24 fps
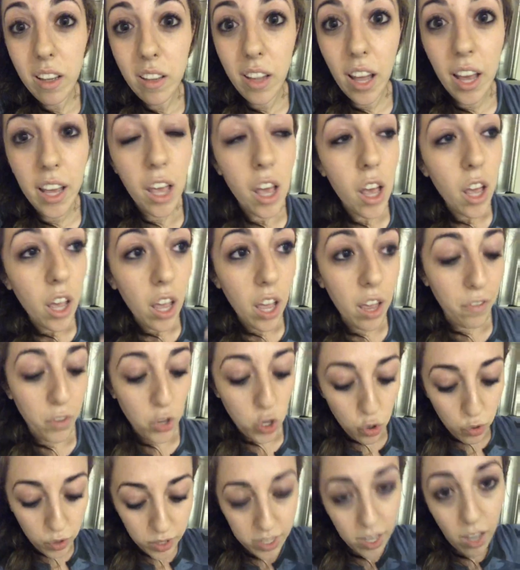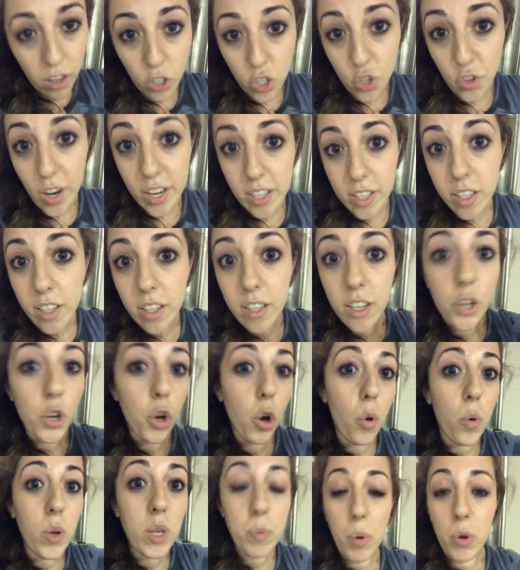like if you sell dresses and you're
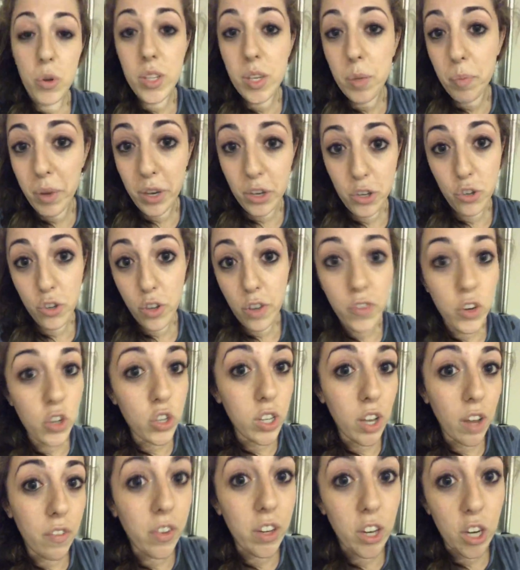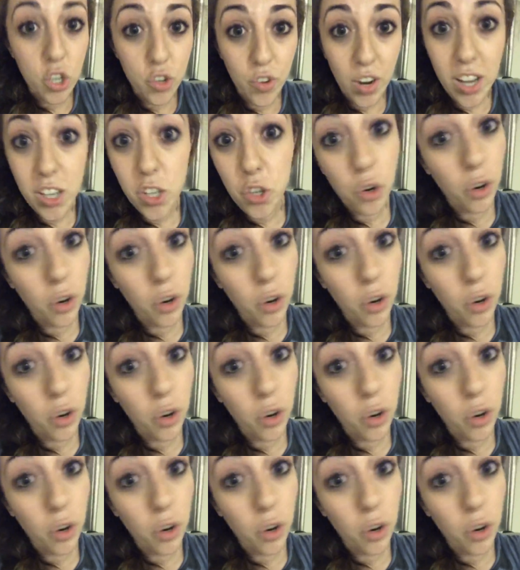always posting pictures of yourself in a dress,